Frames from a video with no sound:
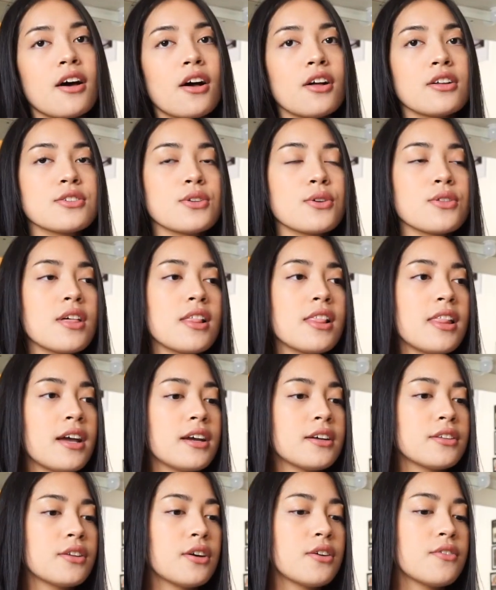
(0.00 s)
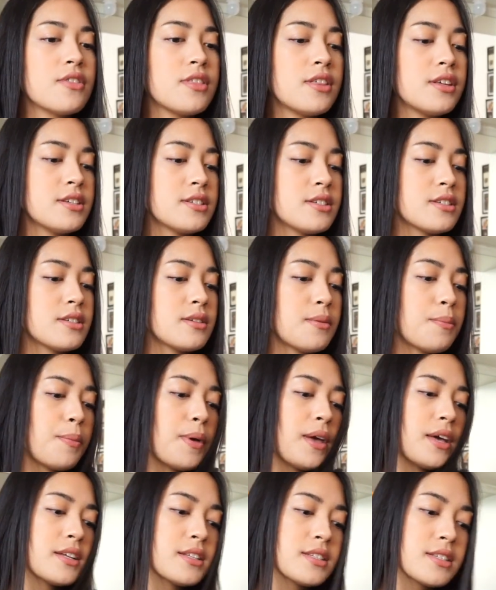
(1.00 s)
Also the length of these
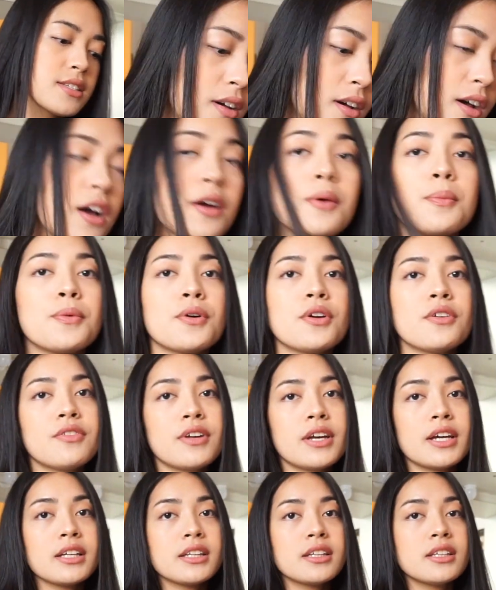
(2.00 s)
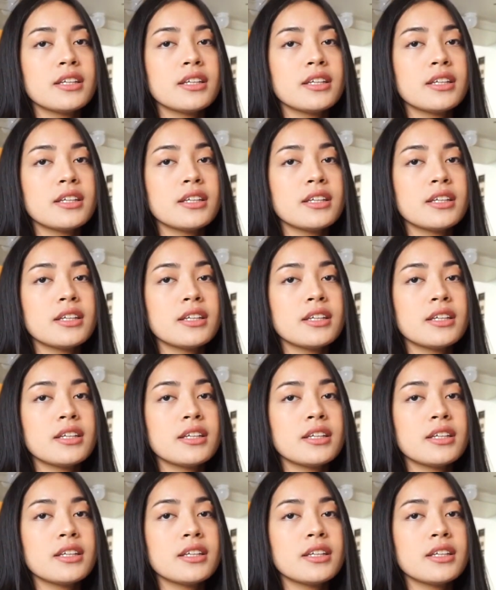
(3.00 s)
pants are perfect.